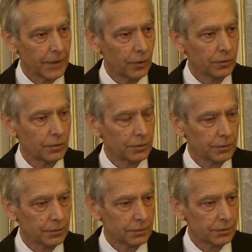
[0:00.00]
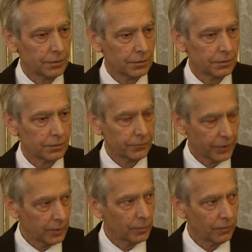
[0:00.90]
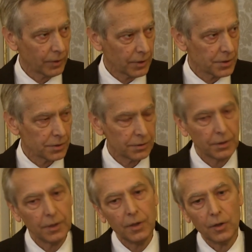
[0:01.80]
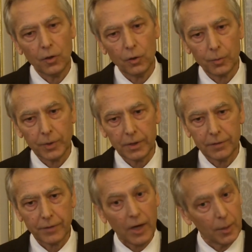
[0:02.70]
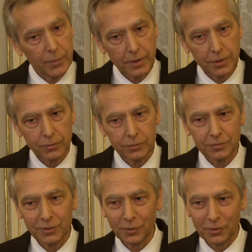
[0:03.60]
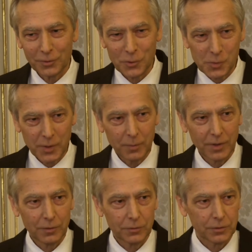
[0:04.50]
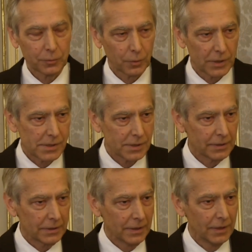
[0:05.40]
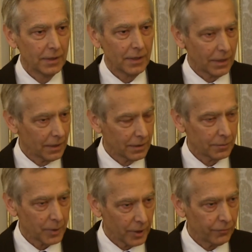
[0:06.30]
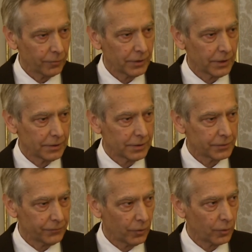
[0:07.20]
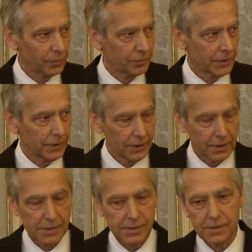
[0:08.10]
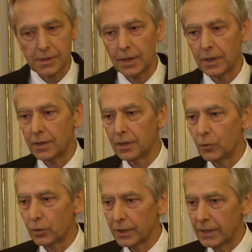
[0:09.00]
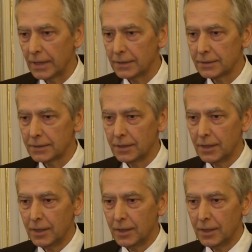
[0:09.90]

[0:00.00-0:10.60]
on freedom of religion or belief. I'm here to not only to speak, but also to listen. Again, I'm grateful that this forum is organized,